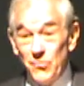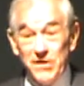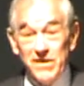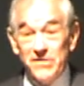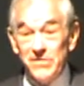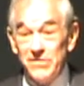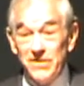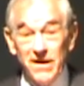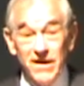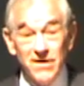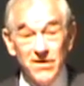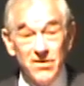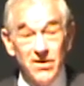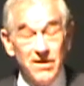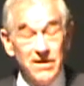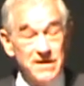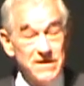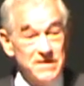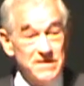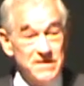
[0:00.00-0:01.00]
We don't know how
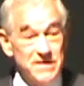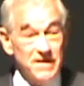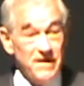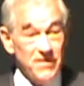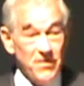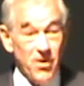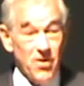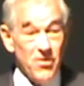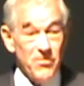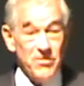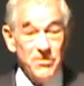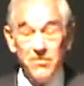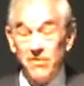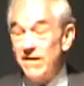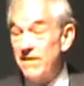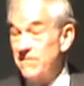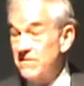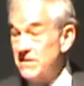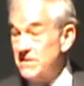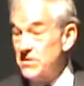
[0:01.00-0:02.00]
long all the
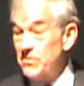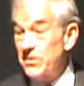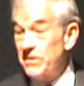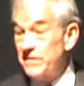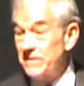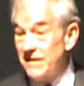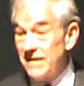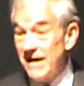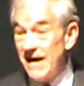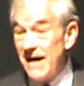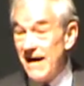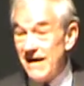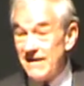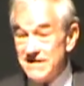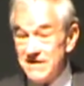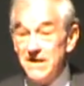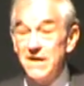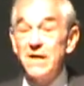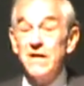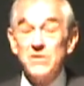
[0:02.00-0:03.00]
gravy is going to
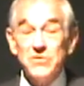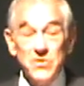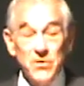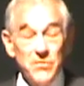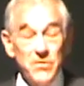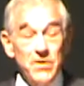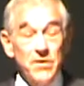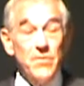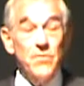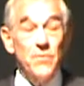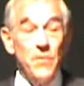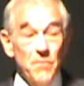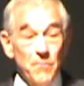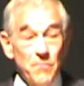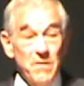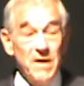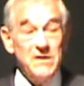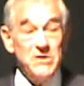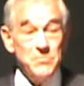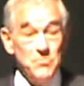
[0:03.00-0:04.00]
last. So they're
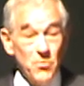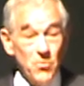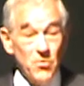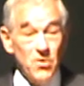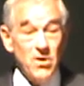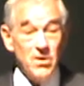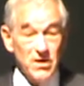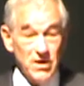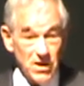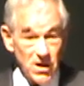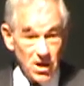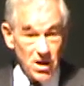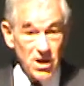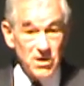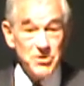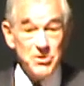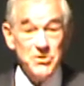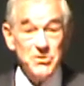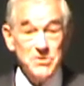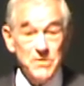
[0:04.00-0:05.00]
much more
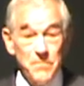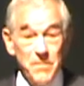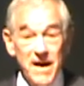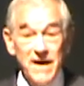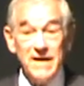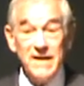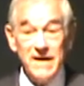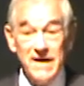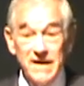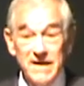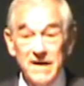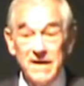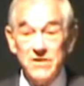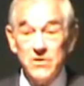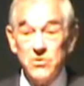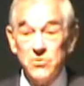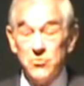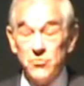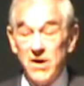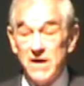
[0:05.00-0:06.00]
cautious about it and they
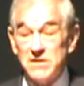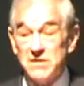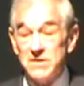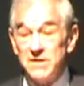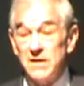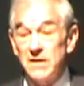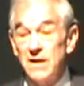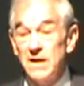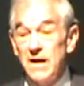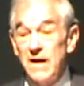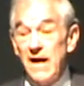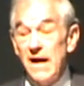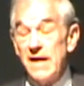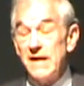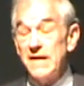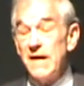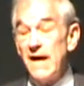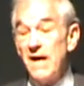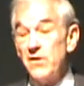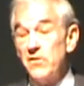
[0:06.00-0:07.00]
don't trust it.
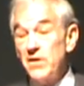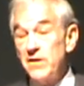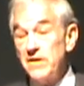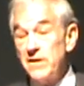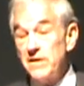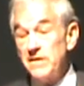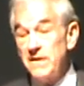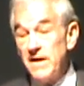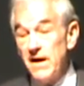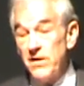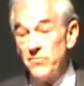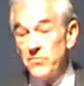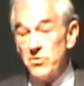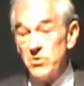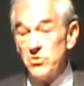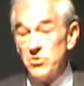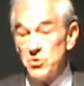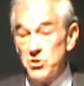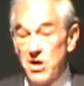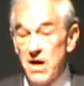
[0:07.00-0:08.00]
And now
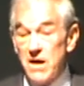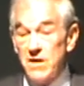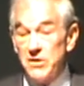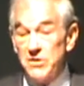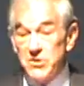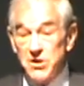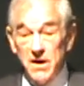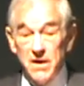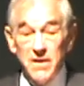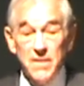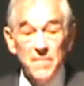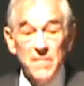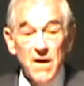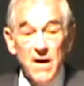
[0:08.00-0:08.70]
they're challenging it.